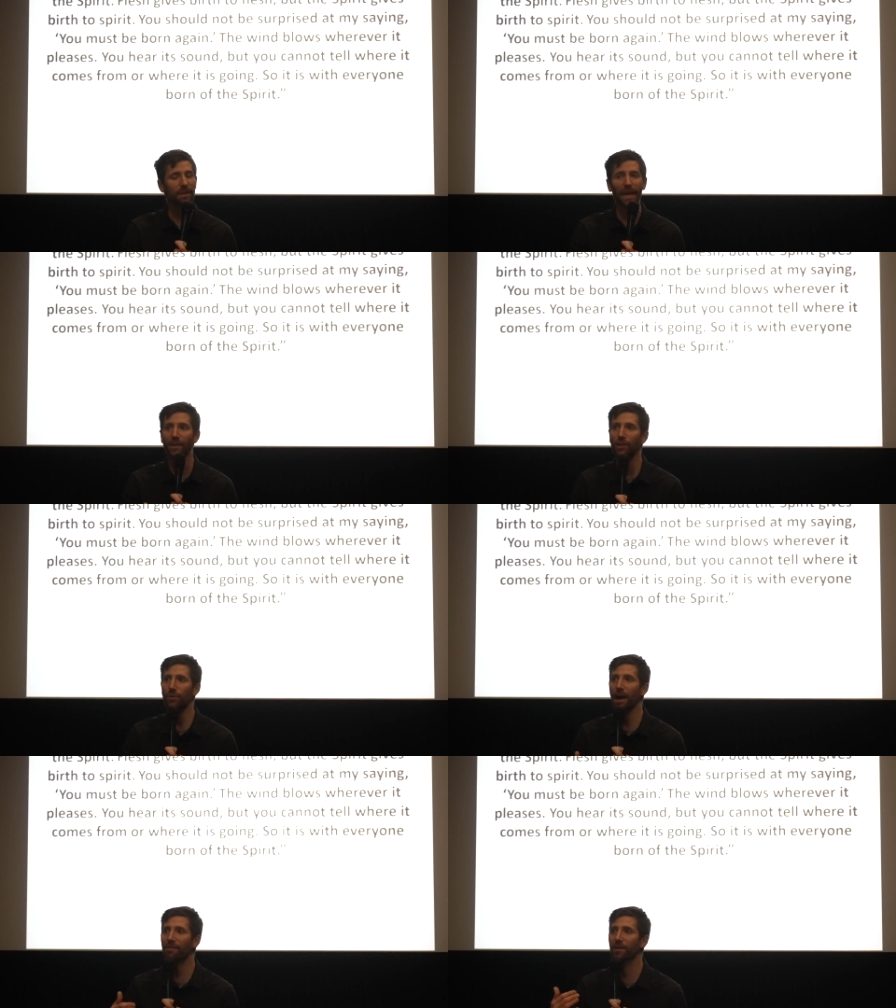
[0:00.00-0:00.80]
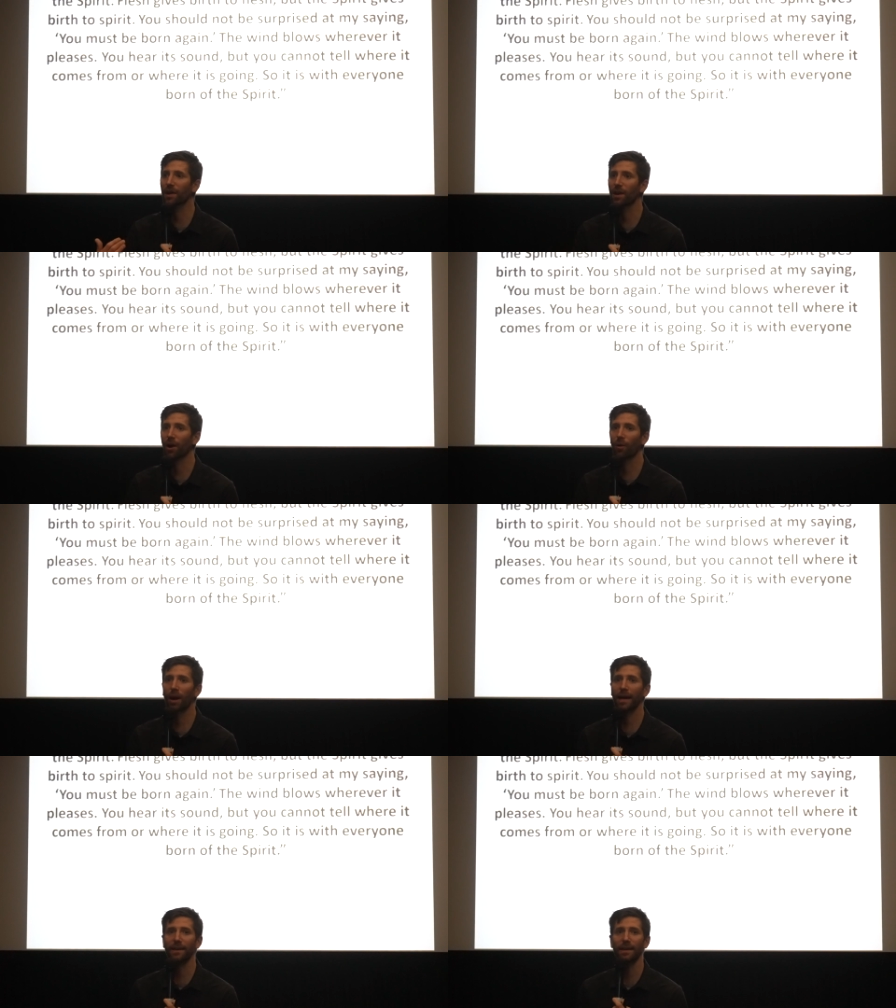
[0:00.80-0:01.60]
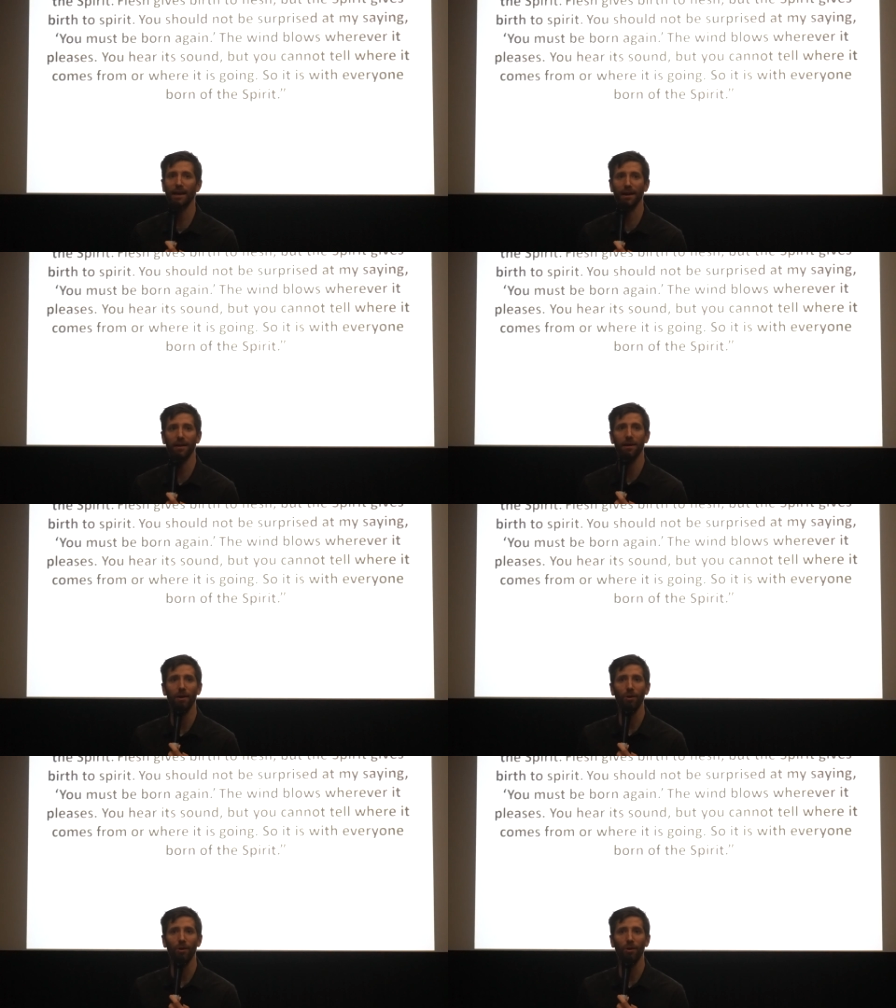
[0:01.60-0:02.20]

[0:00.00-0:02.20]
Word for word: And you have no idea